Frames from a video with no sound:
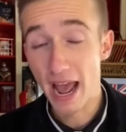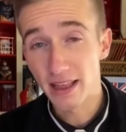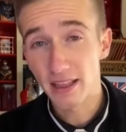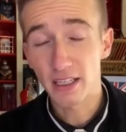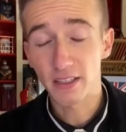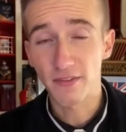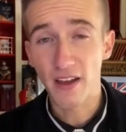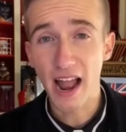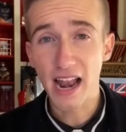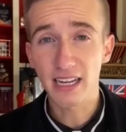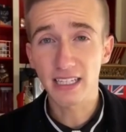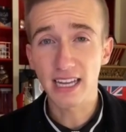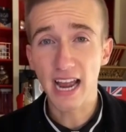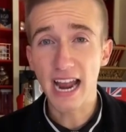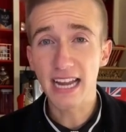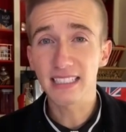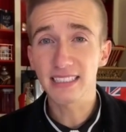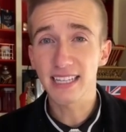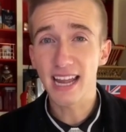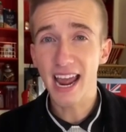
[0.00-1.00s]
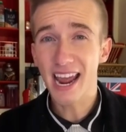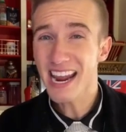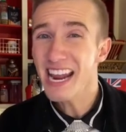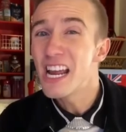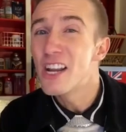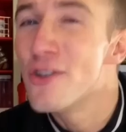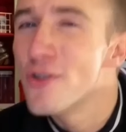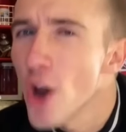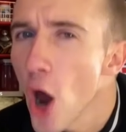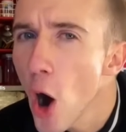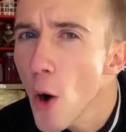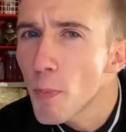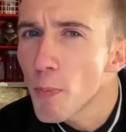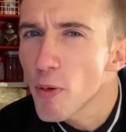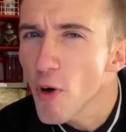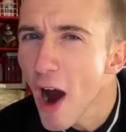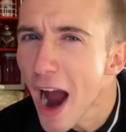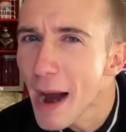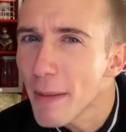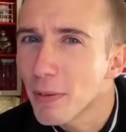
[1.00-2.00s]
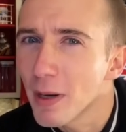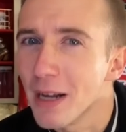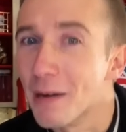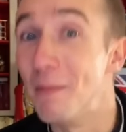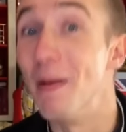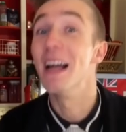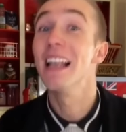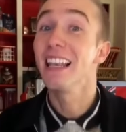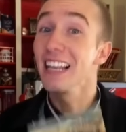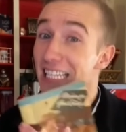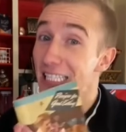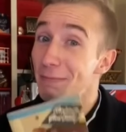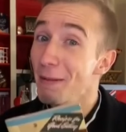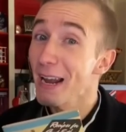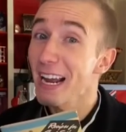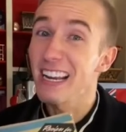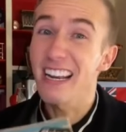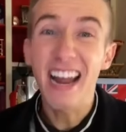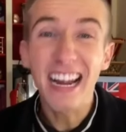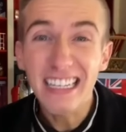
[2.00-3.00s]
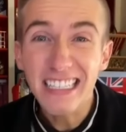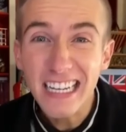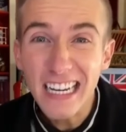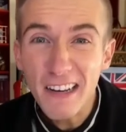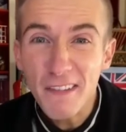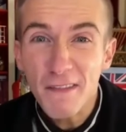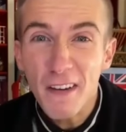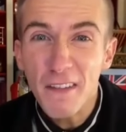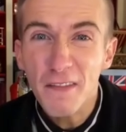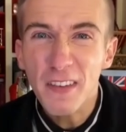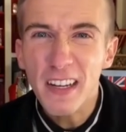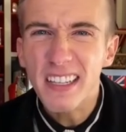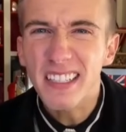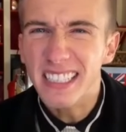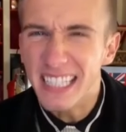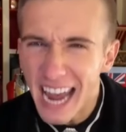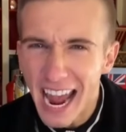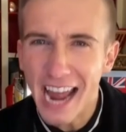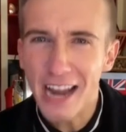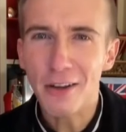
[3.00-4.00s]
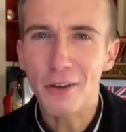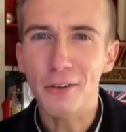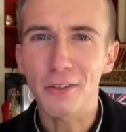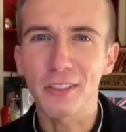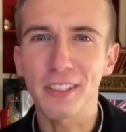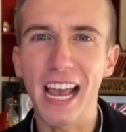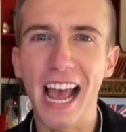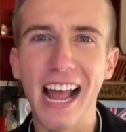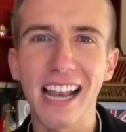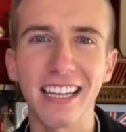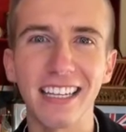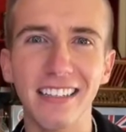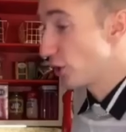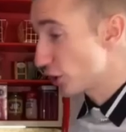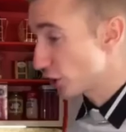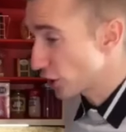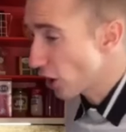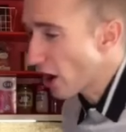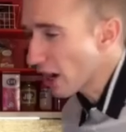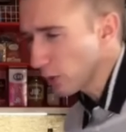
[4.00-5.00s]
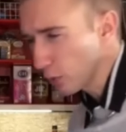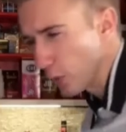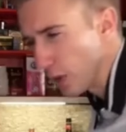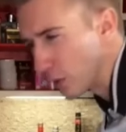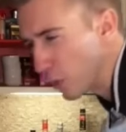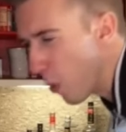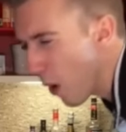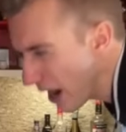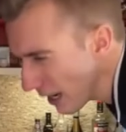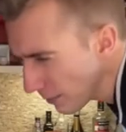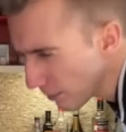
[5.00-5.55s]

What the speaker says: this Valentine's Day? No problem! Let's make a 1950s candle salad. Start with 1